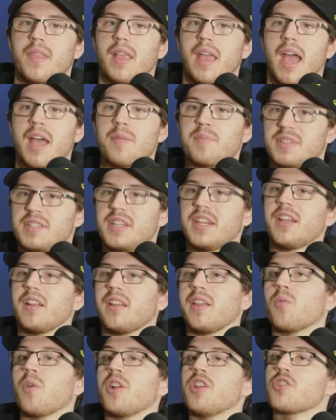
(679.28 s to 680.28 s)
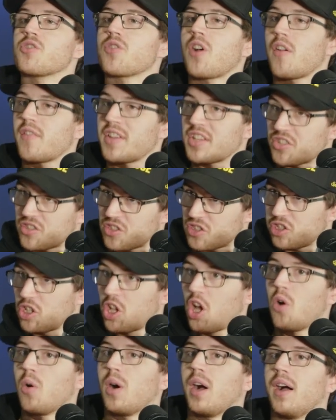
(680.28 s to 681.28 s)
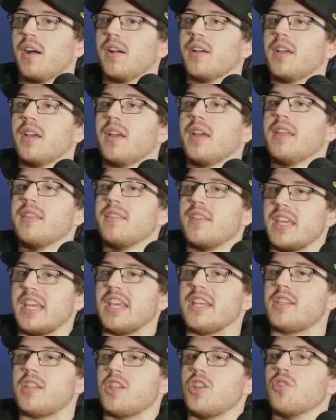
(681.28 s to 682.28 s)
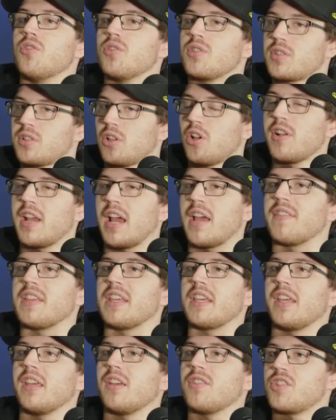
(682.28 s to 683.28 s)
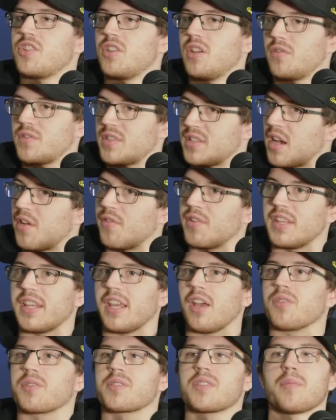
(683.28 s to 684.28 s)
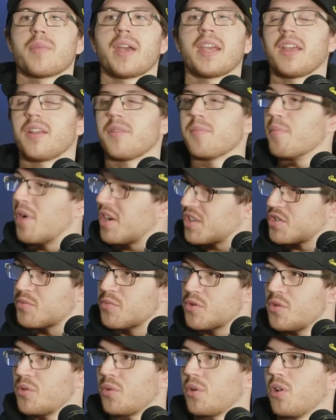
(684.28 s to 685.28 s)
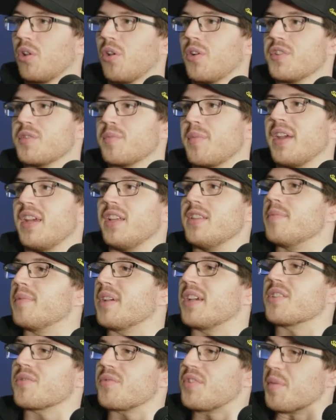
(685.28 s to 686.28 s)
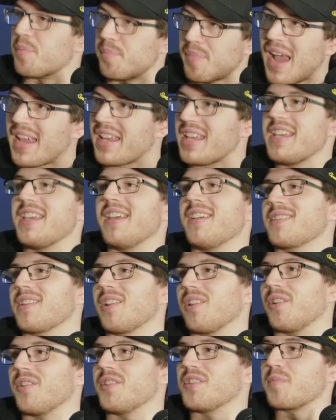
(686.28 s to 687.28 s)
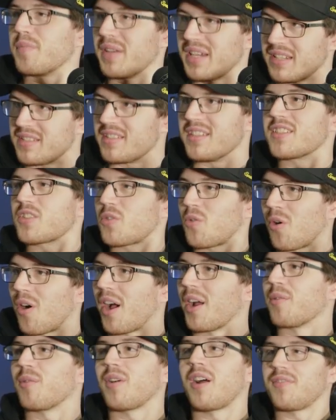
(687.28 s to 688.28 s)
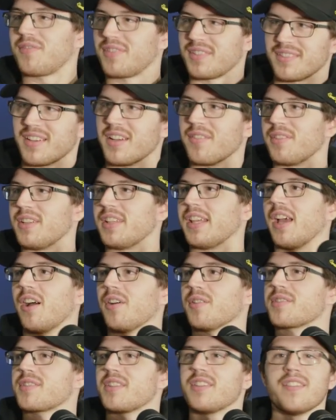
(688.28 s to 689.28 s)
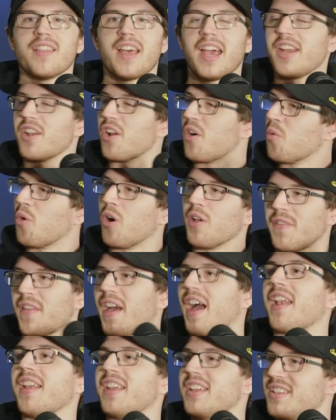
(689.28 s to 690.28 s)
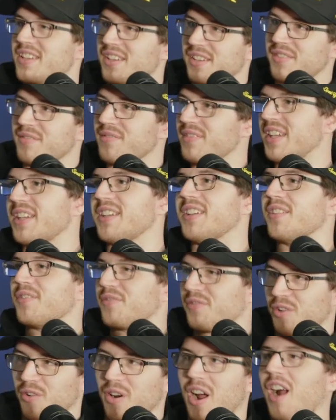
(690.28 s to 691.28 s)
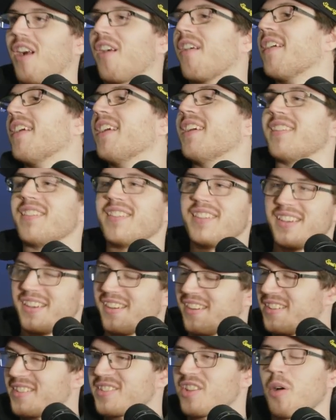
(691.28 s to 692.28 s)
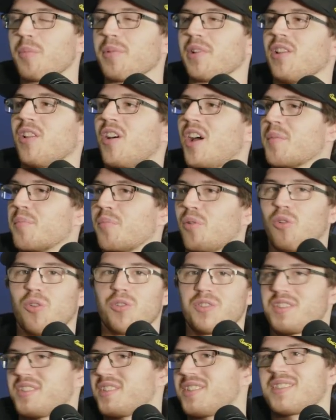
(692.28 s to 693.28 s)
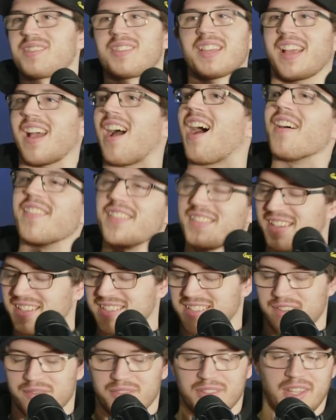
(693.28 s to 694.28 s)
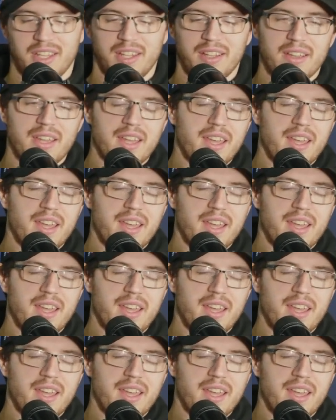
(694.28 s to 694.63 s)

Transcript: particularly when you're driving slower, the ECUs slow down the gear shifts and everything else to make it much smoother at low speeds, because when you're banging gears at low speeds, it's quite rough and everything else. And they don't want that in your Ferrari and, you know, top of the line Porsche. It's the car that does everything.